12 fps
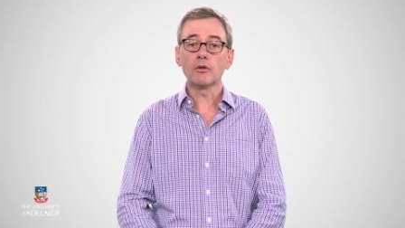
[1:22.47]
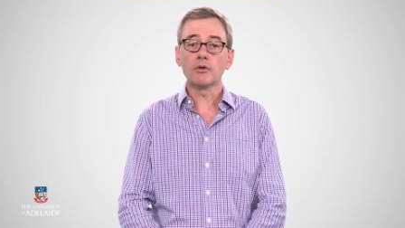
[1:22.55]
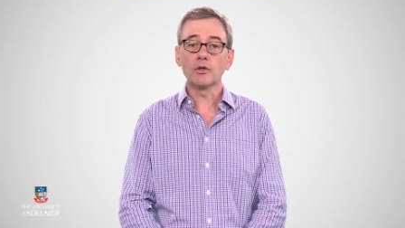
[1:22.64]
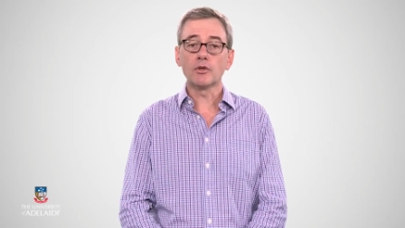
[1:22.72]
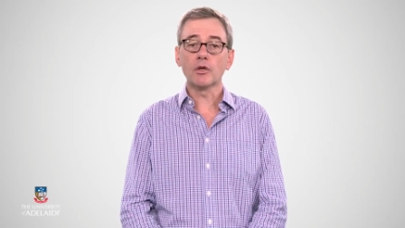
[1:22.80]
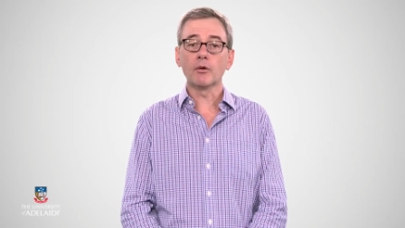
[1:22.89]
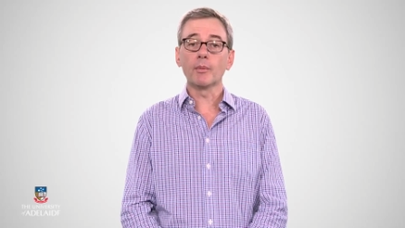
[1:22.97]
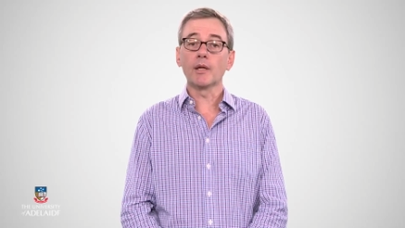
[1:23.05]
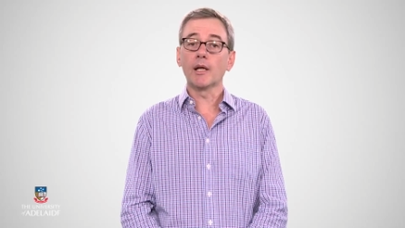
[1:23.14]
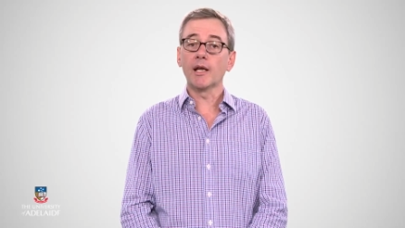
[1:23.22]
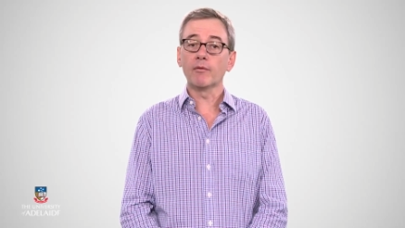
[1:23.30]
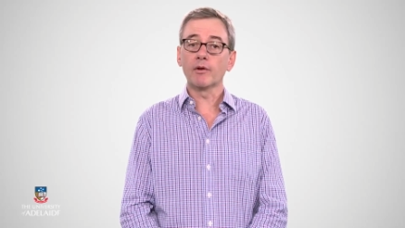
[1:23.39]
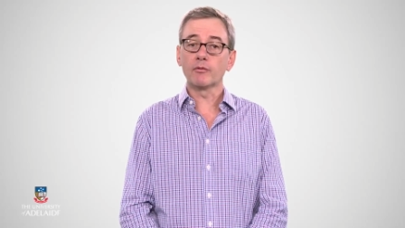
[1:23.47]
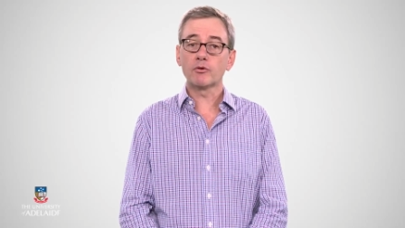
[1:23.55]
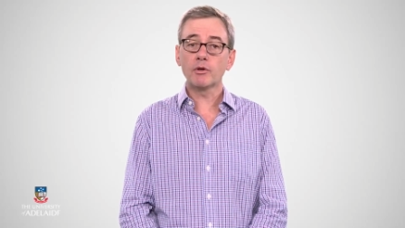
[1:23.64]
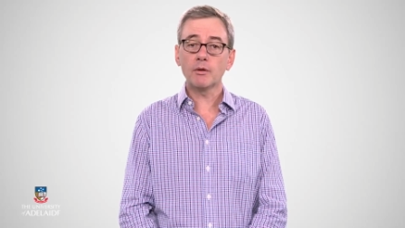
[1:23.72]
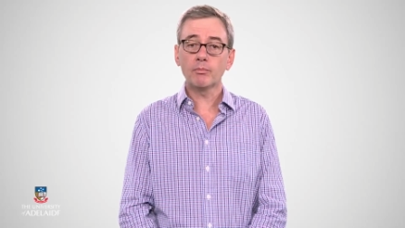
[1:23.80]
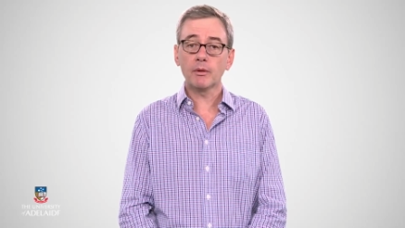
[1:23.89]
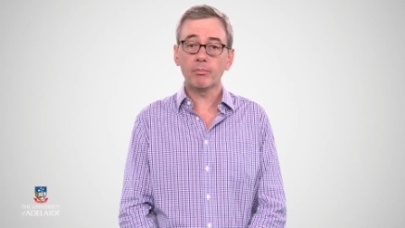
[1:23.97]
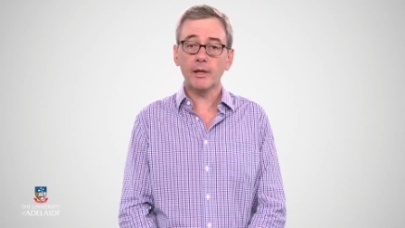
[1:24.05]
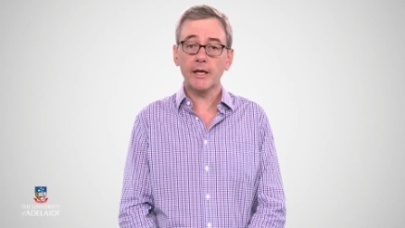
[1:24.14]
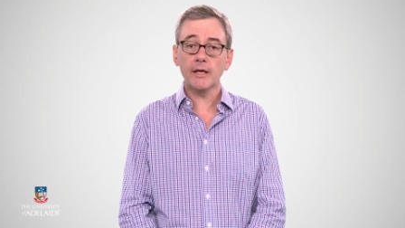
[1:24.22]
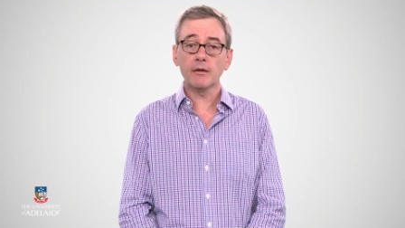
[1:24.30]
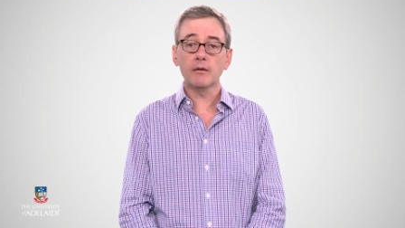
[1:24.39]
to determine the level of treatment
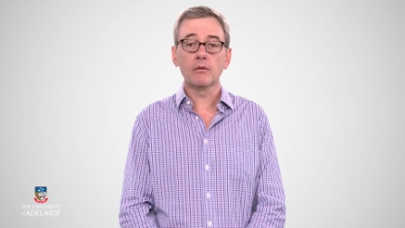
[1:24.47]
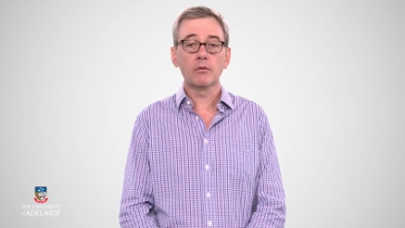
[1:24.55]
plan